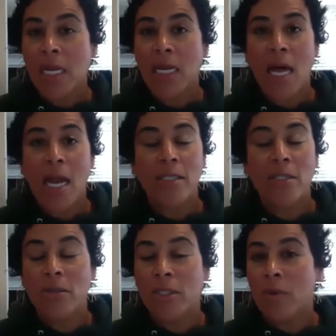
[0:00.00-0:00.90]
A lot of
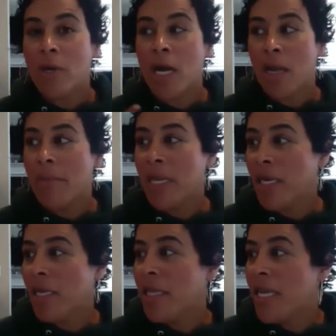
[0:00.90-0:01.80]
students will come
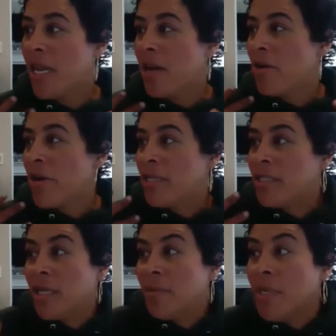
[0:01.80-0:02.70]
in and they're carrying
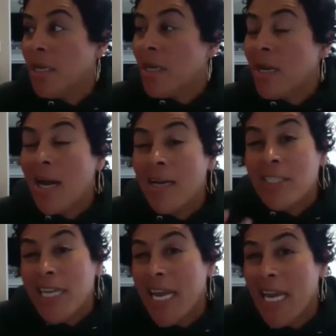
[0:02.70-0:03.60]
some kind of
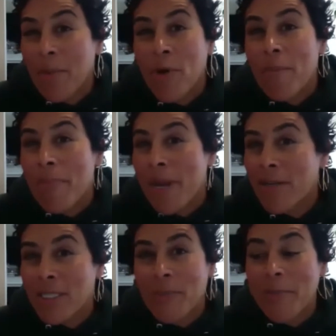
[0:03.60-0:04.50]
shame or
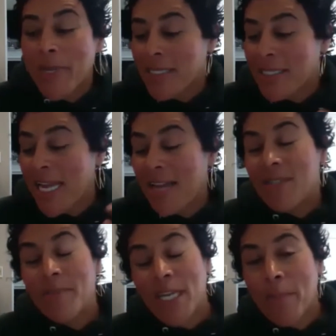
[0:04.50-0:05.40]
embarrassment because they have
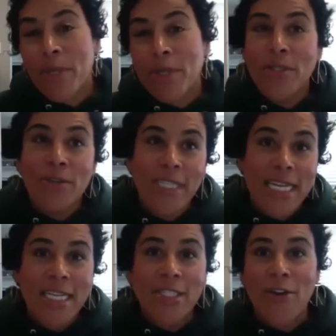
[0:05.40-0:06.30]
some W's or
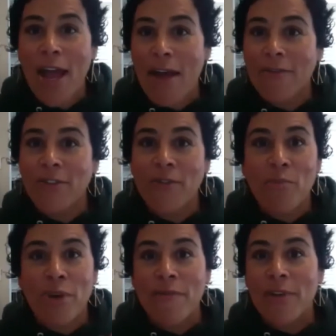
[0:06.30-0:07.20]
D's or F's from
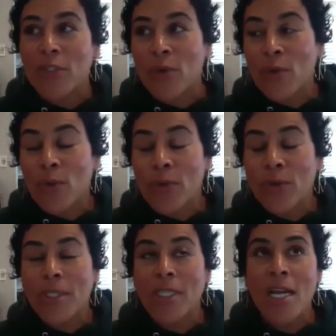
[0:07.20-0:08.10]
previous
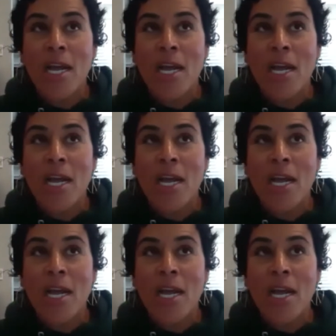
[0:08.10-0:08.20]
schools.